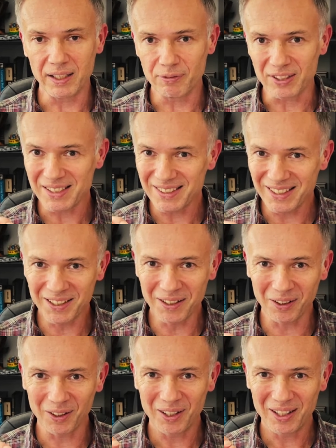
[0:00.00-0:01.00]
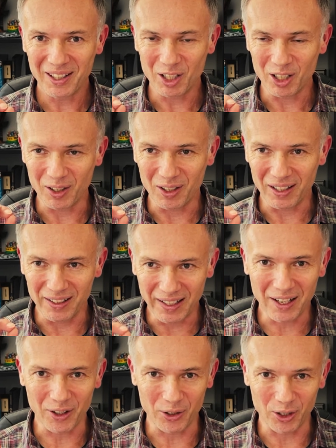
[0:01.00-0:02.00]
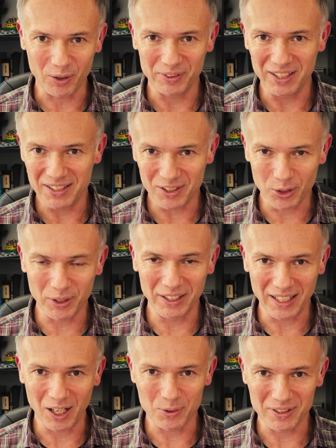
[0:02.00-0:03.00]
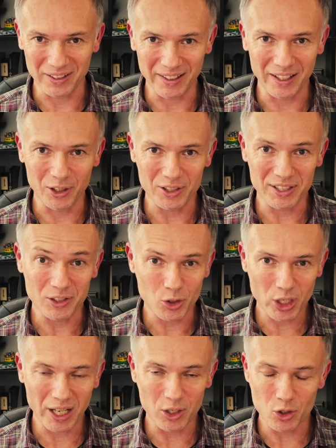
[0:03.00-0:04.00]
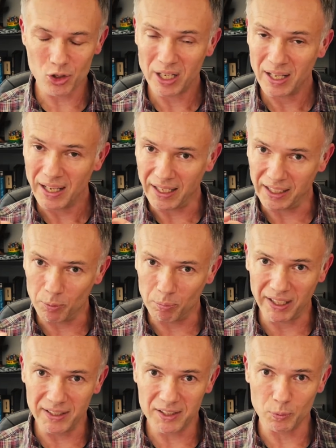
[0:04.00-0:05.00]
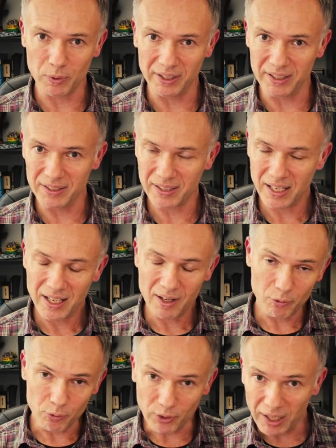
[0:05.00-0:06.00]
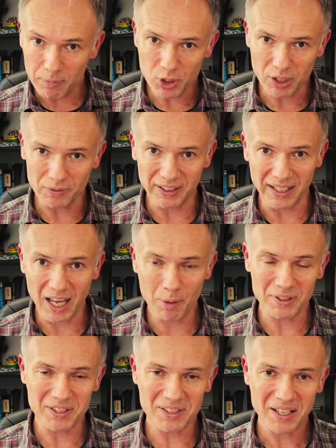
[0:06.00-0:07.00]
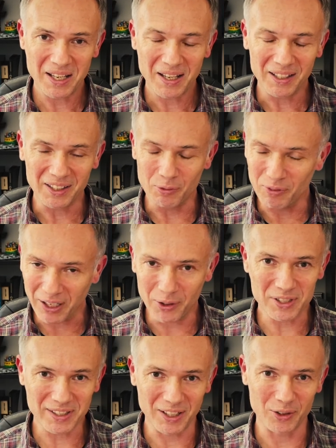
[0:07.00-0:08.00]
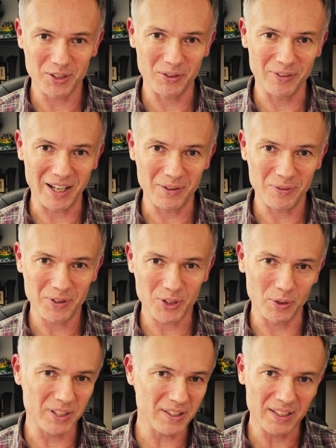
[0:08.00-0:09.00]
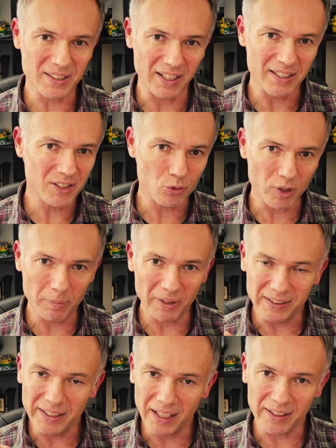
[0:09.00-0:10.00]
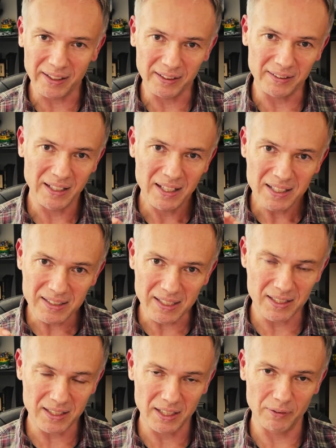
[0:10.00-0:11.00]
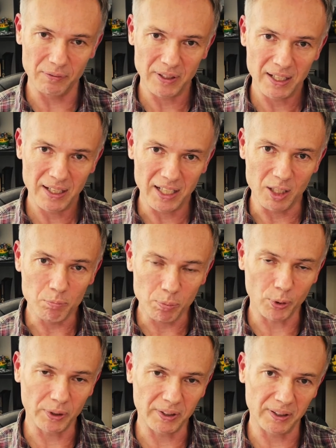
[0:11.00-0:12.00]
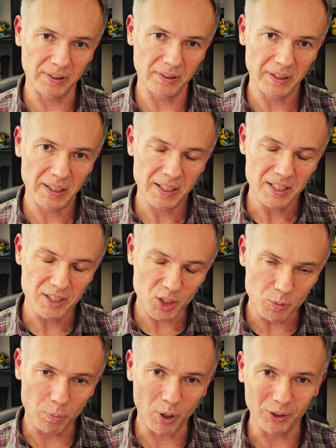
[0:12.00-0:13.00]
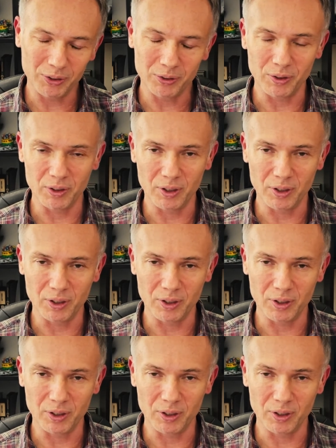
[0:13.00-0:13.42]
if a single letter of these 30,000 letters is changed at the place where this frame shifting happens, the virus cannot survive. So it's an extremely delicate, sensitive, important spot